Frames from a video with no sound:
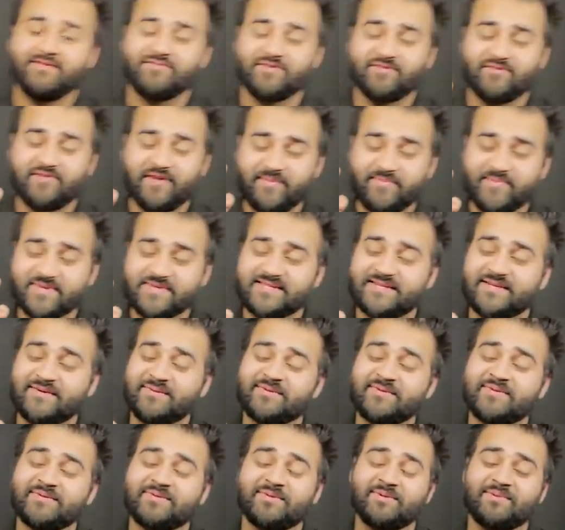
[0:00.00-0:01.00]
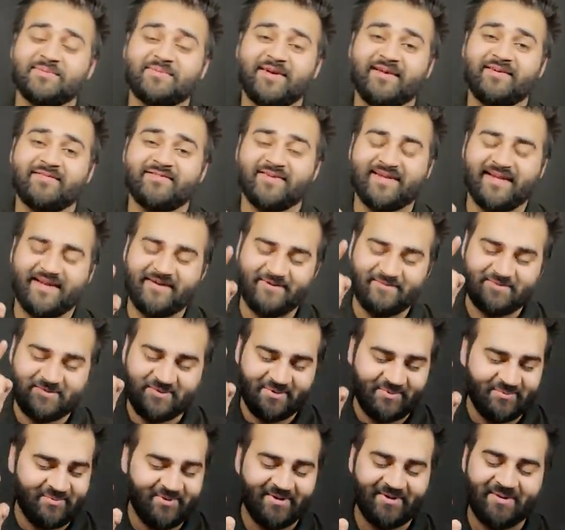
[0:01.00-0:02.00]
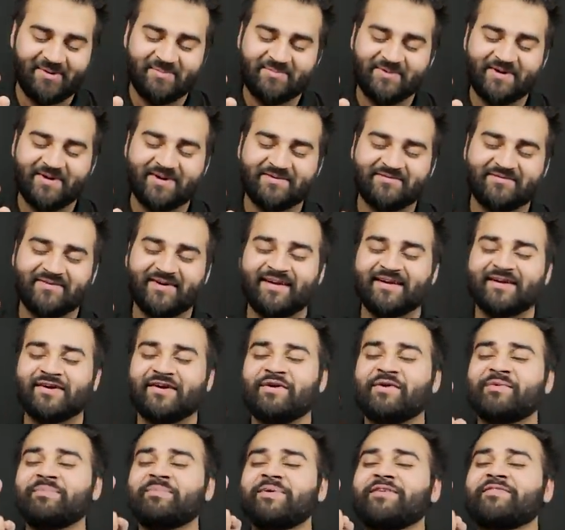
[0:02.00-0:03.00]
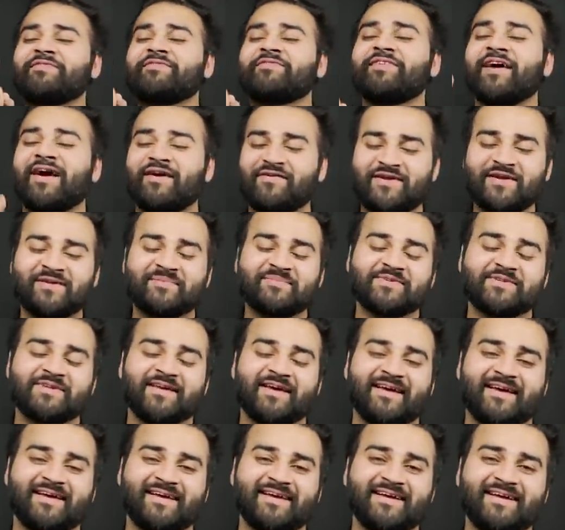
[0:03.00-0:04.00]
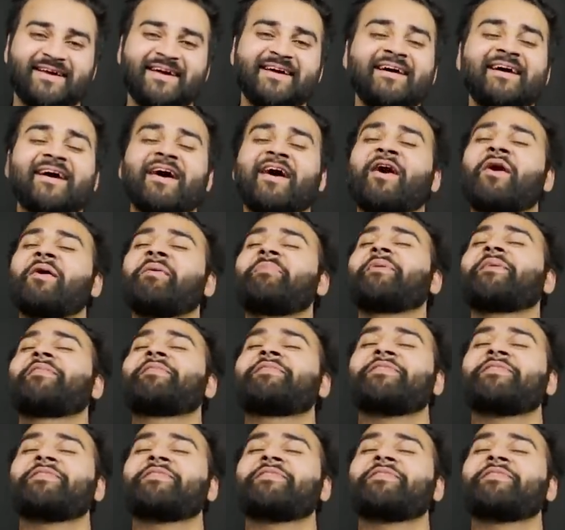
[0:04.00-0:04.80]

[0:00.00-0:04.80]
that. If the Reapers kill the Storm Raven and I roll a one on Murderfang, I'll oh. be very upset. Oh, yeah. I'll be